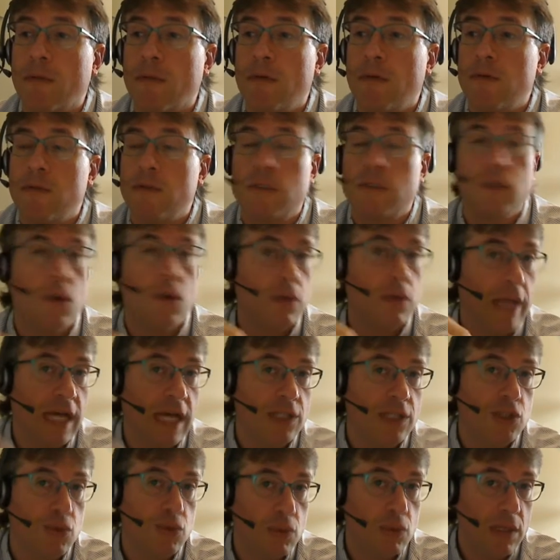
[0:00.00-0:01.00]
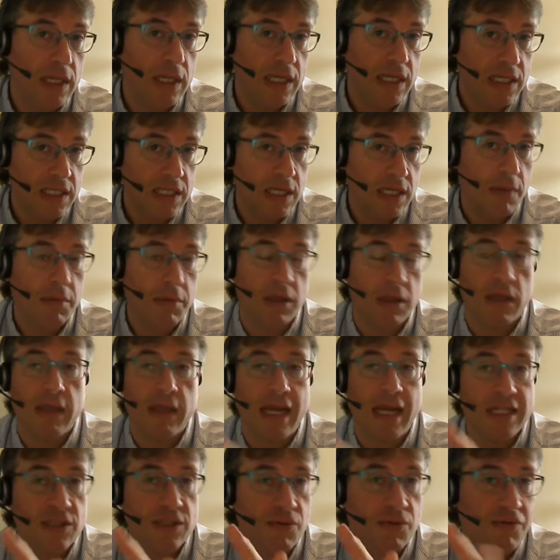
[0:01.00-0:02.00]
So that's really something.
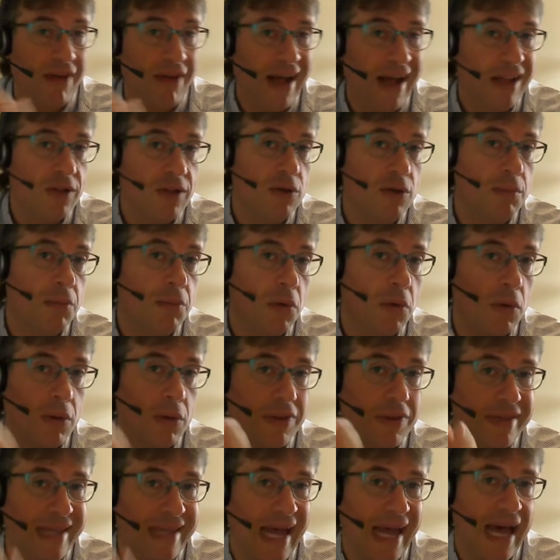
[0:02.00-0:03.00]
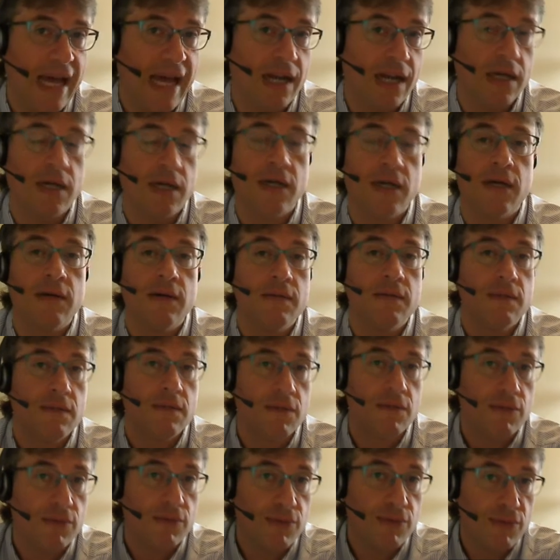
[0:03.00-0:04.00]
That's valuable data,
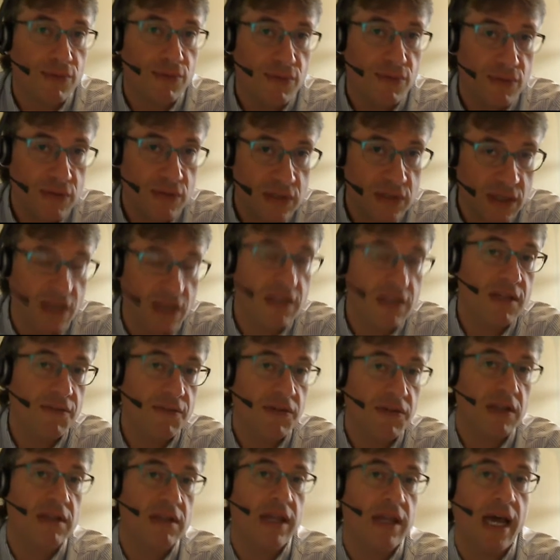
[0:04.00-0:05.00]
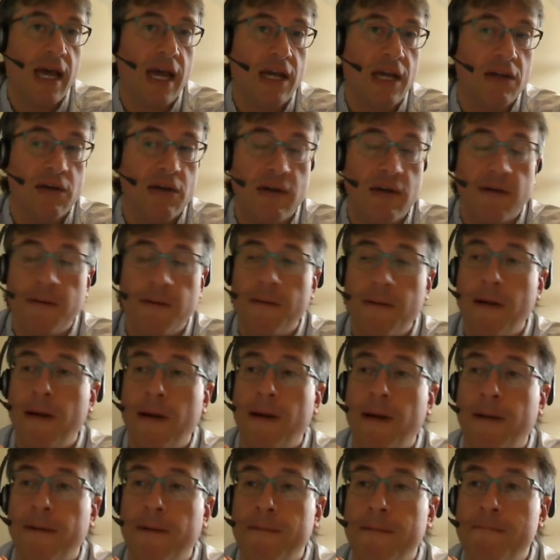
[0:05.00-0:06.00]
scientific data,
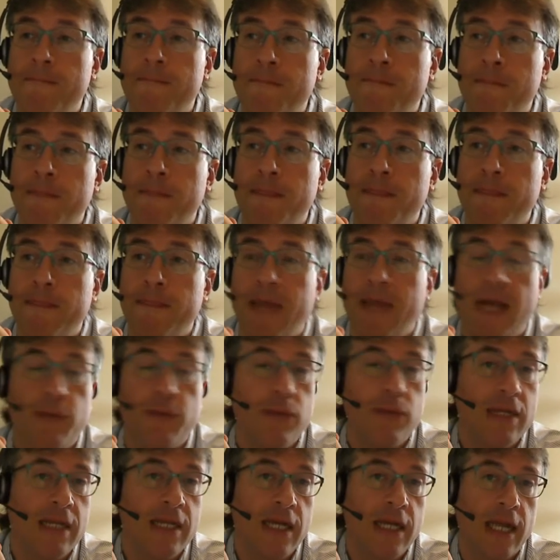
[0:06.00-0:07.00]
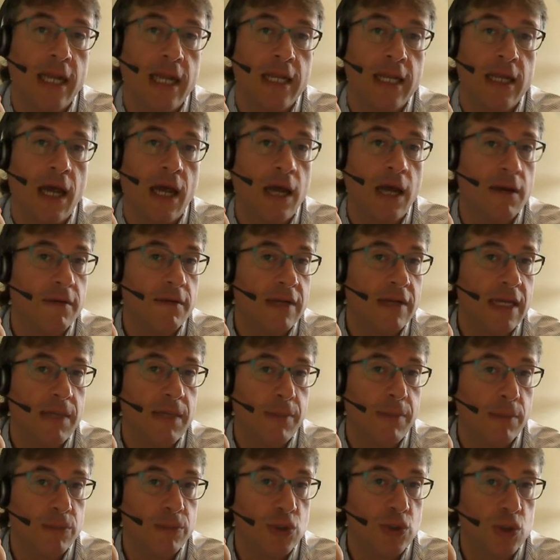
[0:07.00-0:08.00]
that we can kind of keep
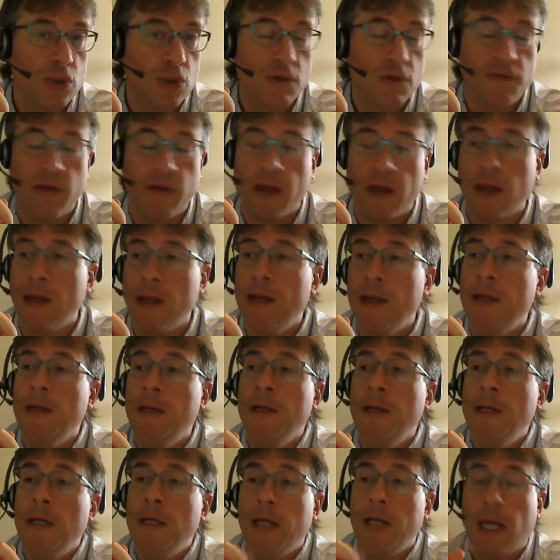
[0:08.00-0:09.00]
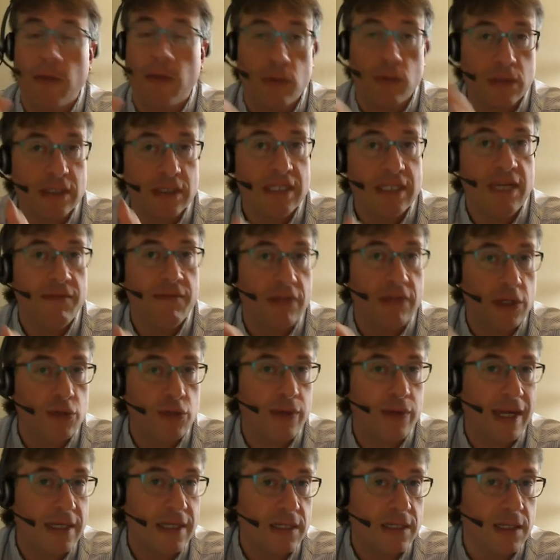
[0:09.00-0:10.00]
observing, and we'll see if the
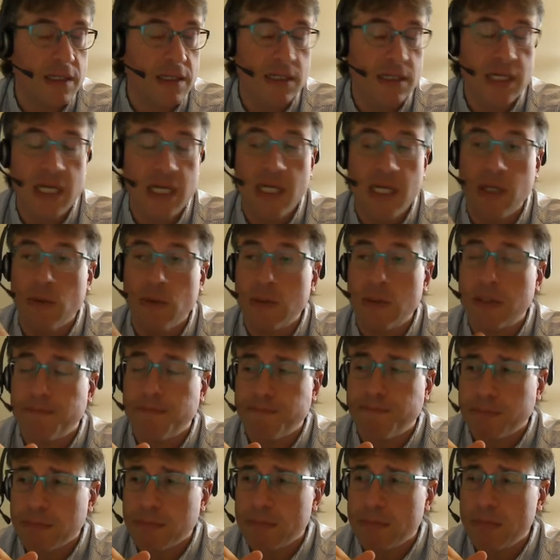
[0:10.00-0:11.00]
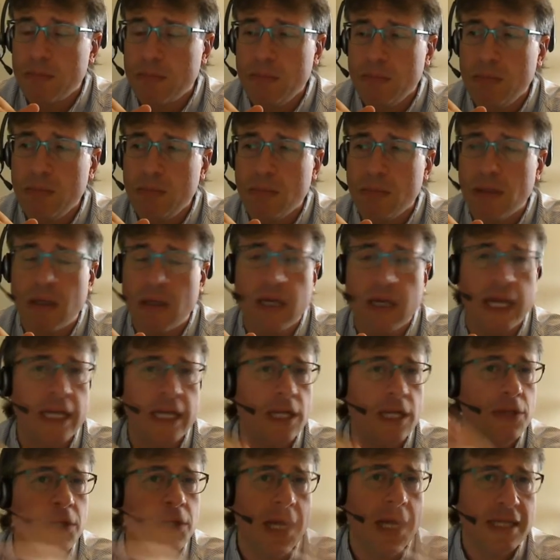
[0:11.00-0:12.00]
trend continues. And
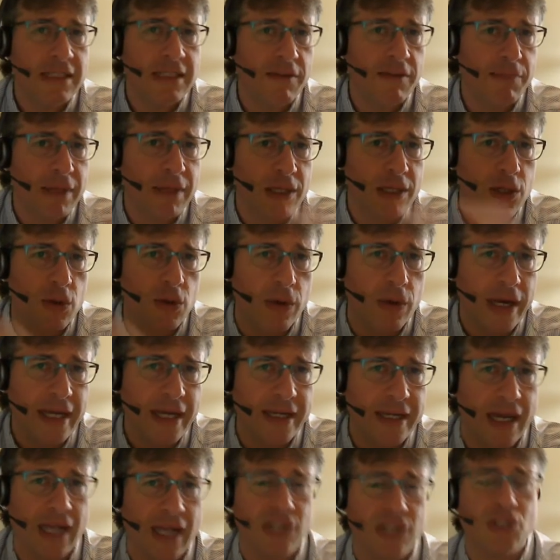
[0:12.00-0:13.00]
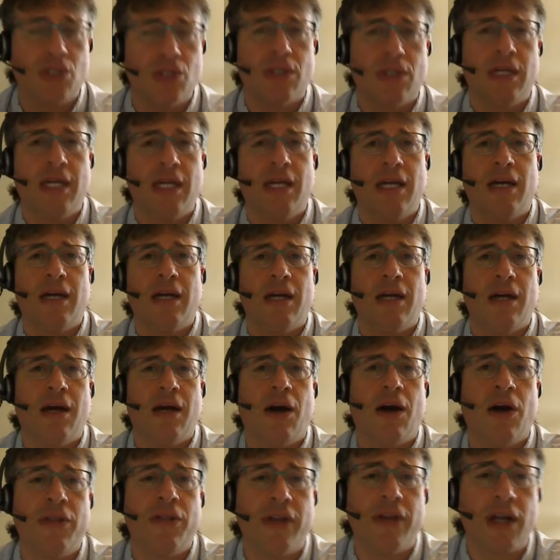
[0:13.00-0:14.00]
you guys have been great, actually,
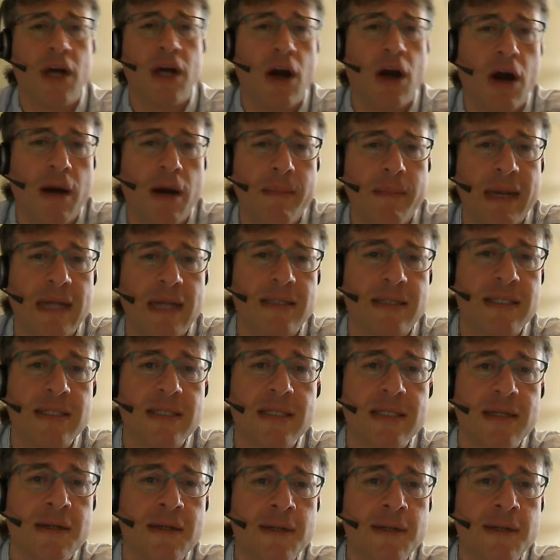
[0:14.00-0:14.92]
on the comments.